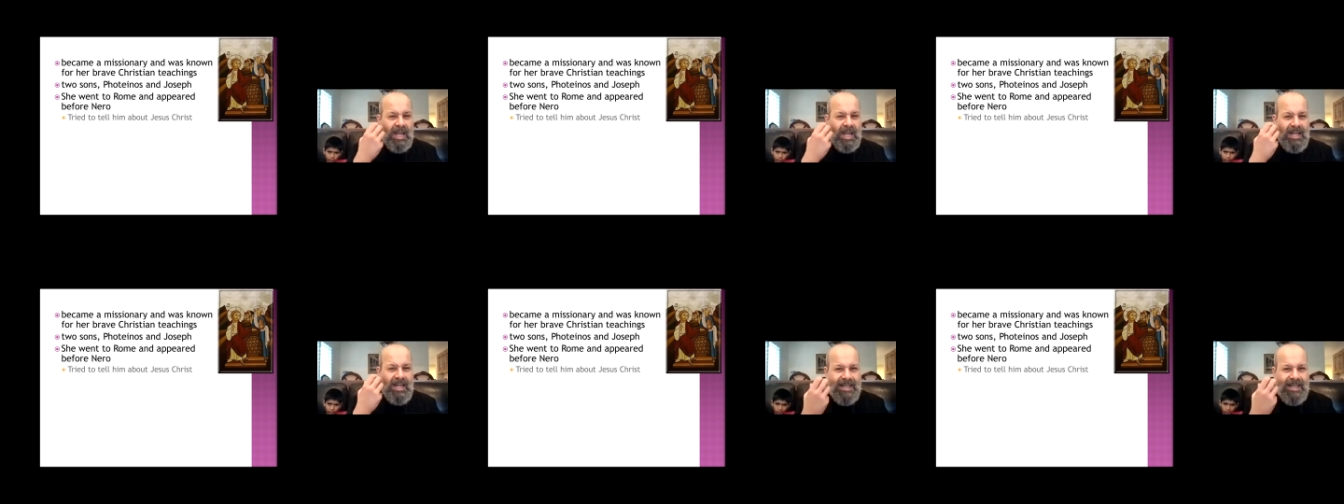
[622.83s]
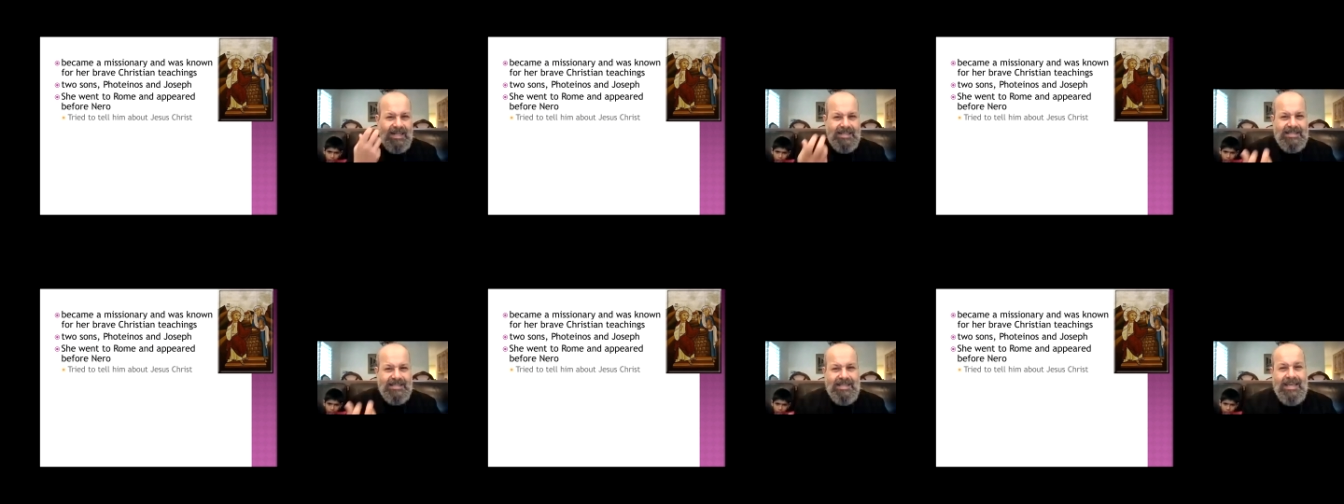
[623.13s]
let
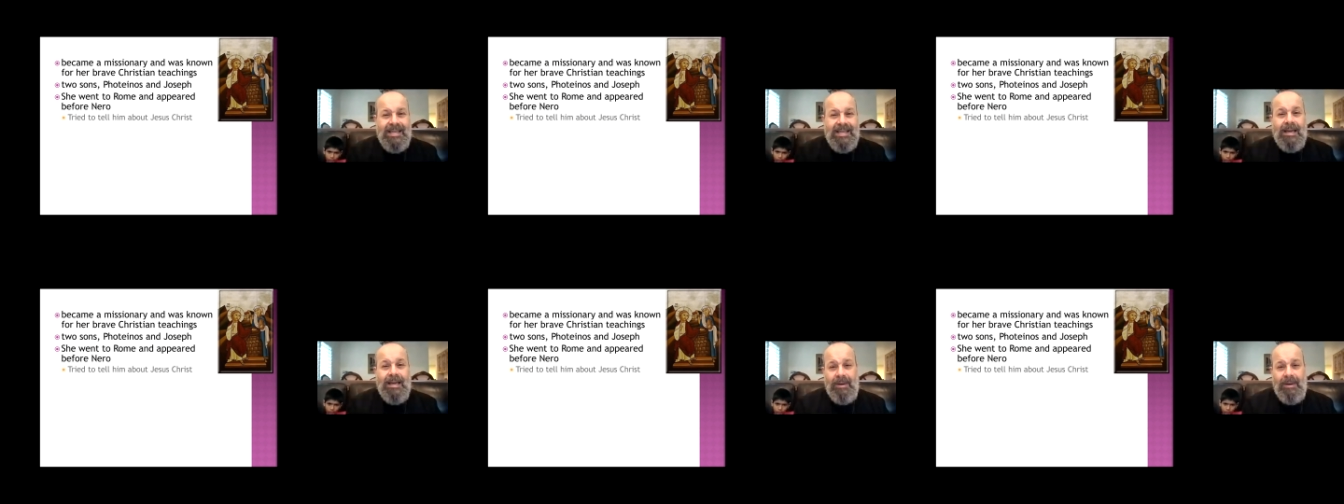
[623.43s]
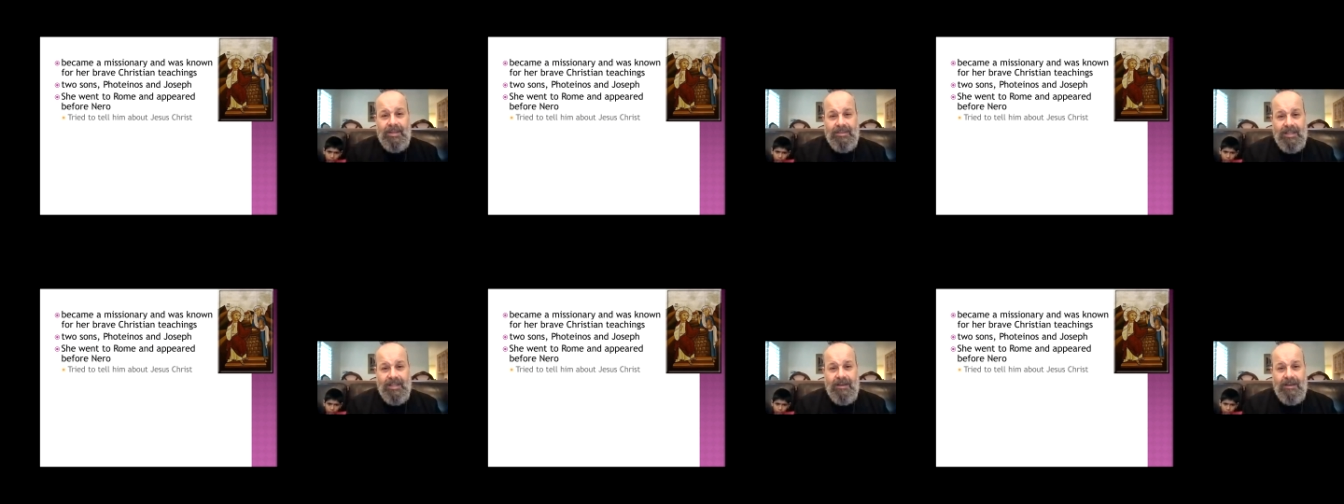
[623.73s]
us think
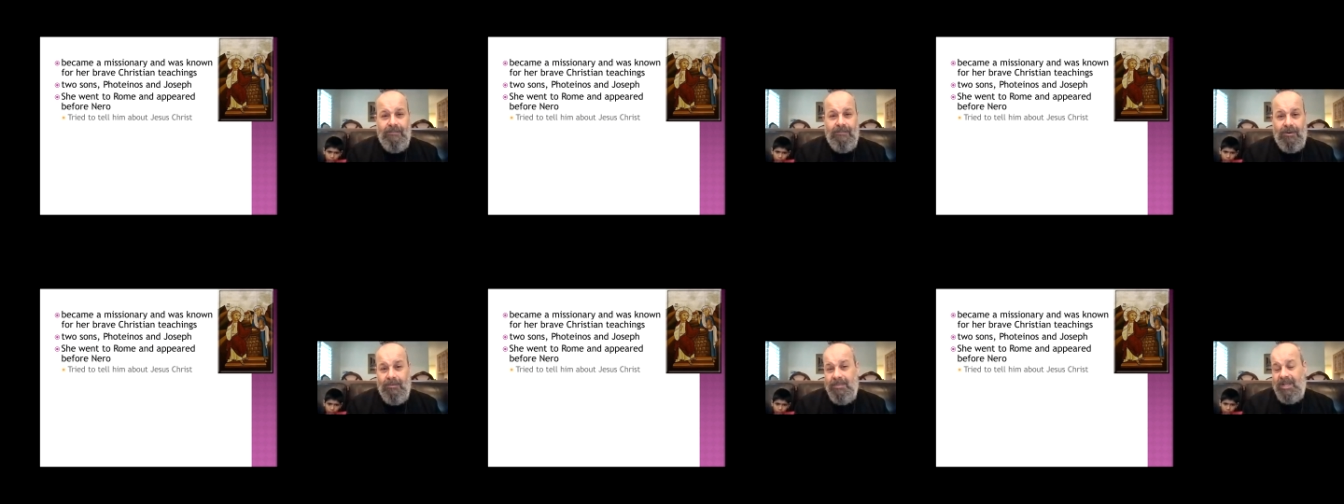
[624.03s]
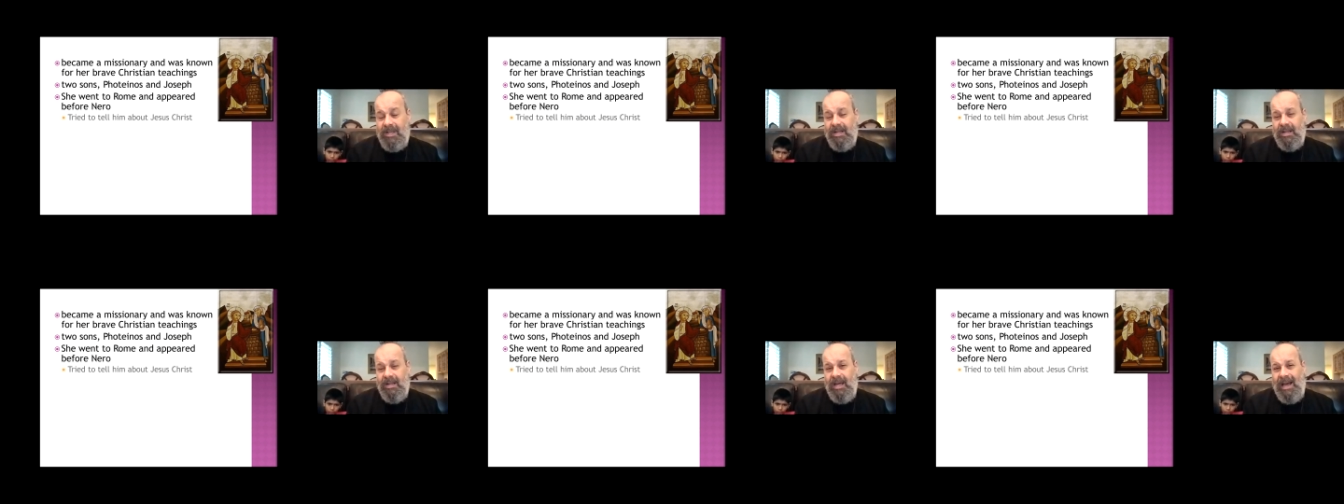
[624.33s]
about that for a
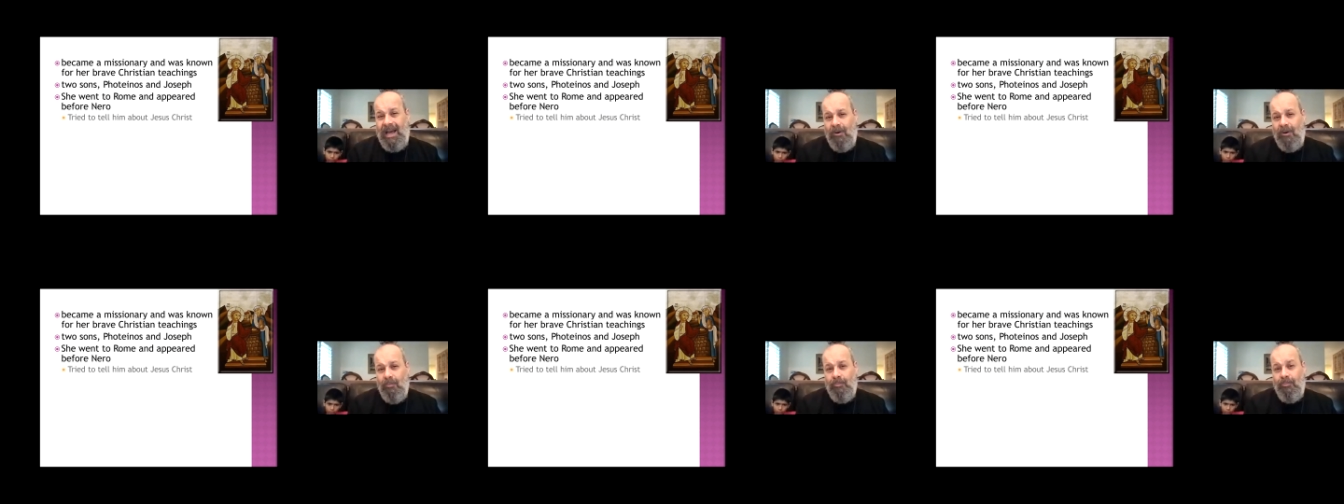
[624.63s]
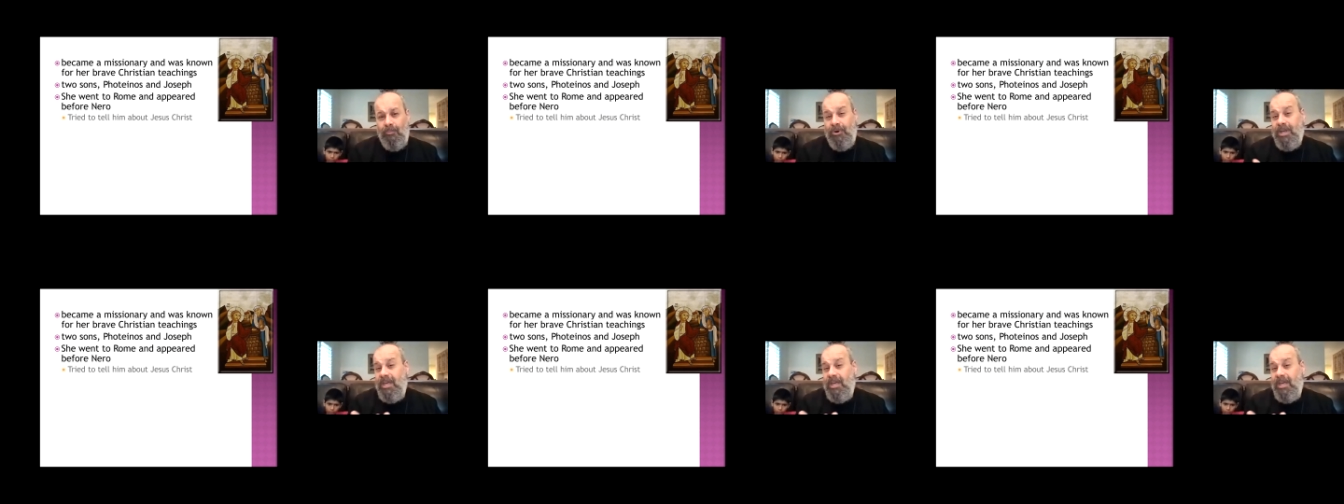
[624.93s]
minute. How
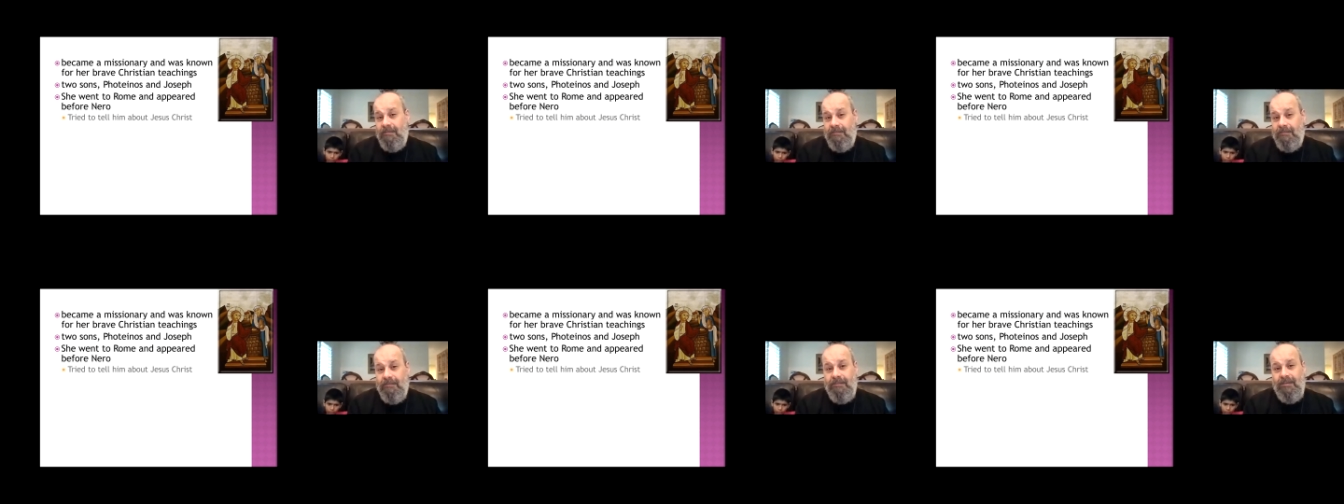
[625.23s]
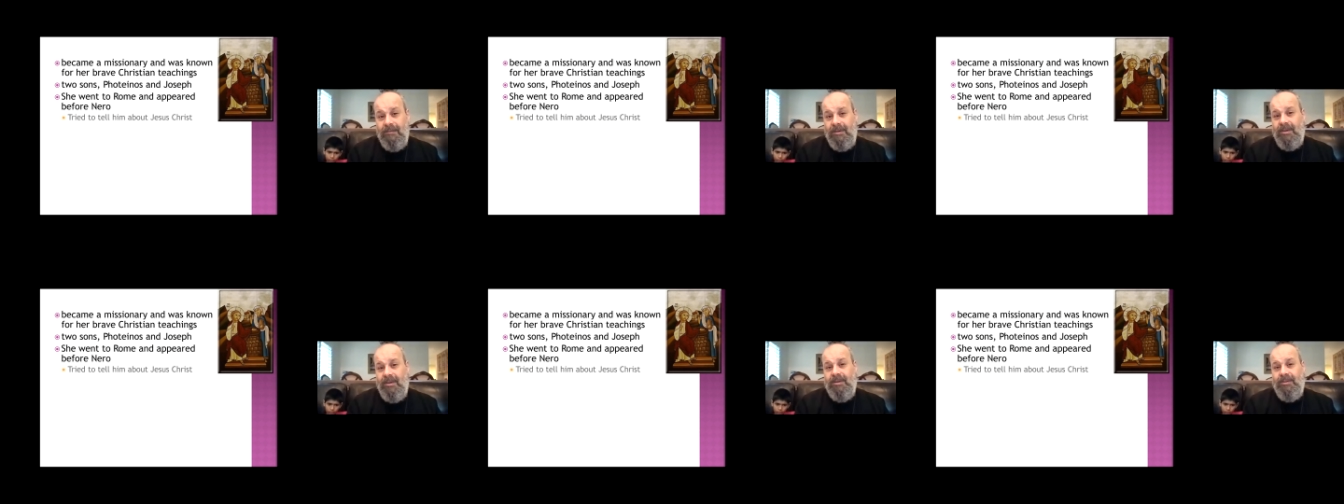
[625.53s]
brave
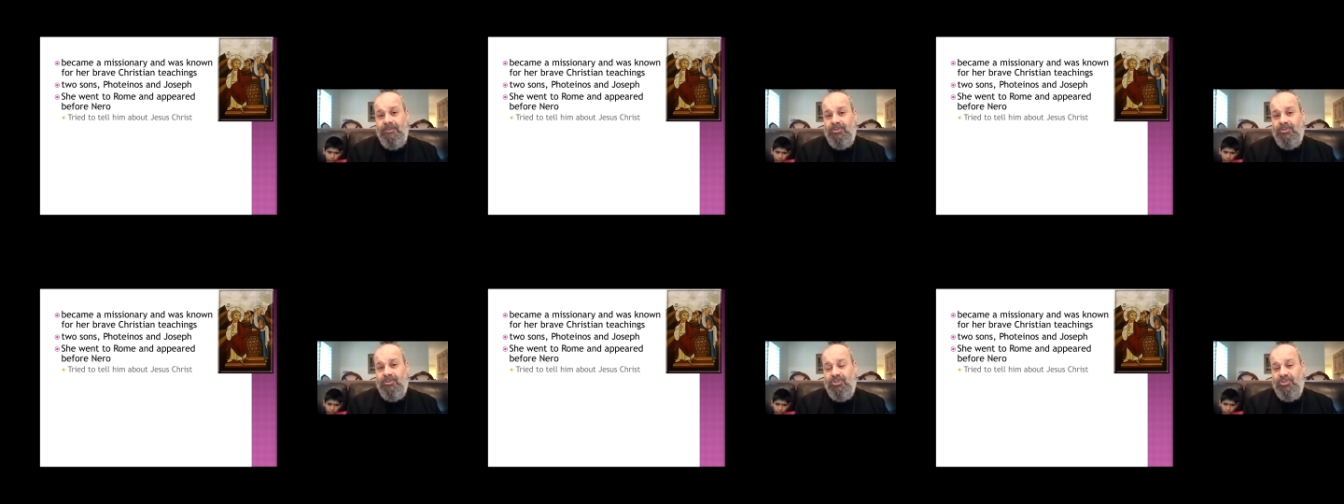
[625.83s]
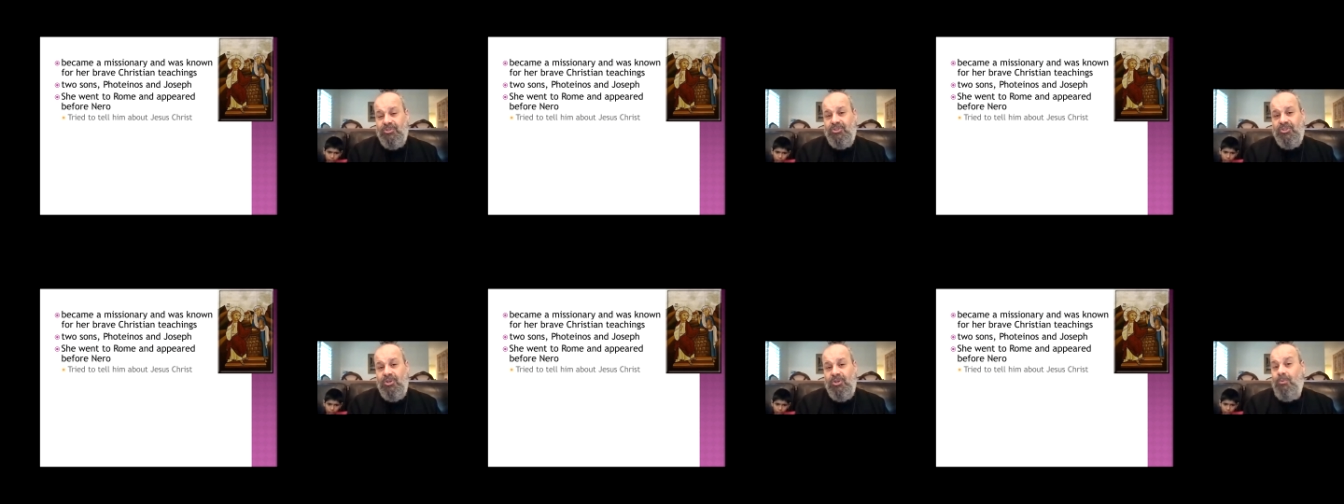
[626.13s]

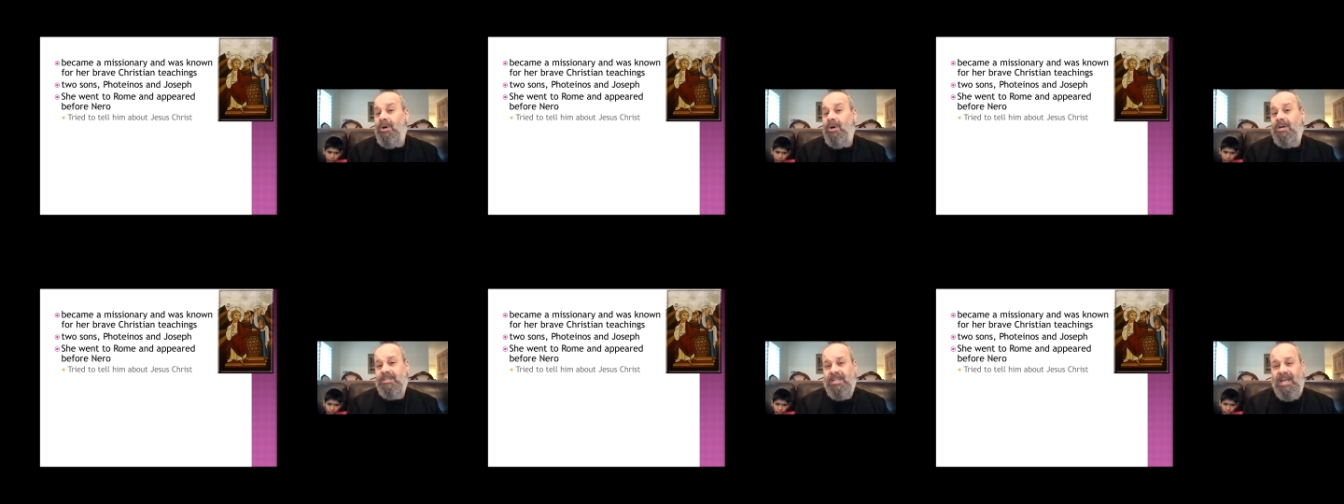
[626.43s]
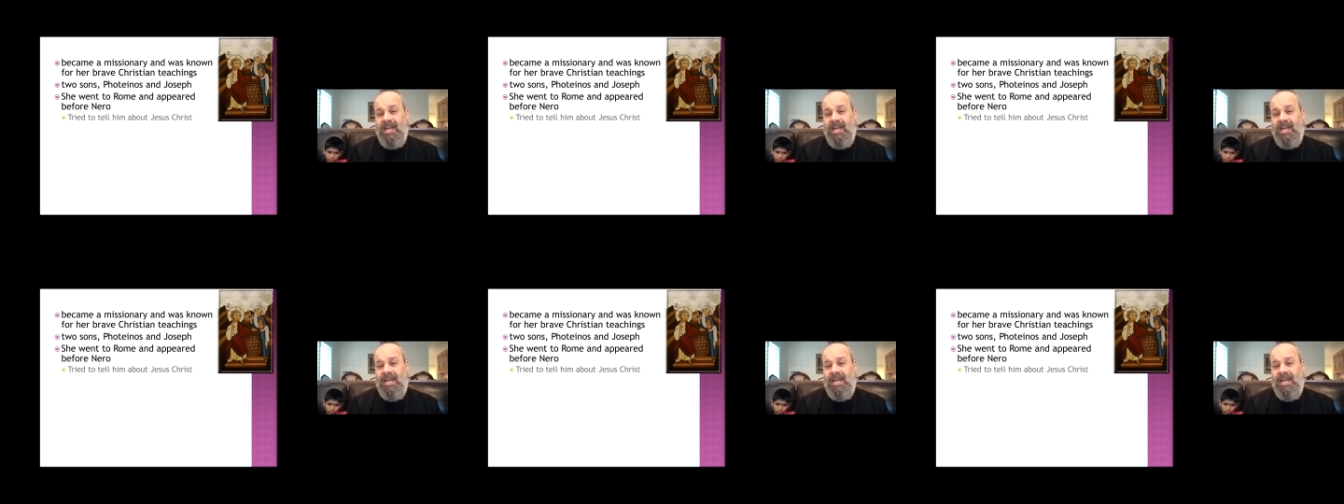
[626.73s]
she was.